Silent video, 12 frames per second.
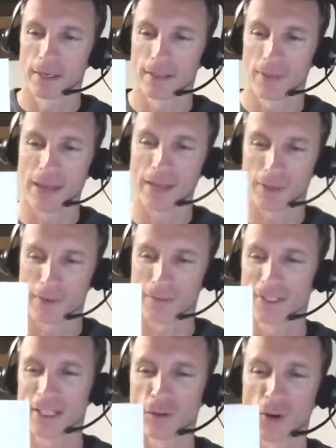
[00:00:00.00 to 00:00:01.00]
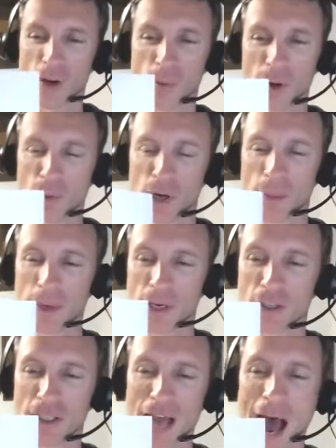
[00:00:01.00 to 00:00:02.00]
Thank you. See, Laura already put it up there. You
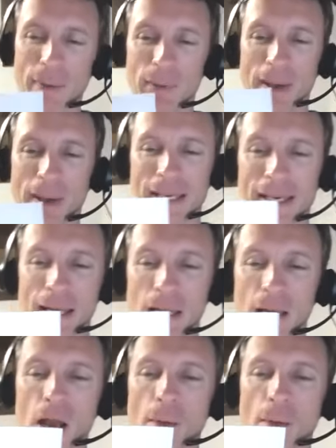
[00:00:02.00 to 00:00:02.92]
can just copy and paste that in.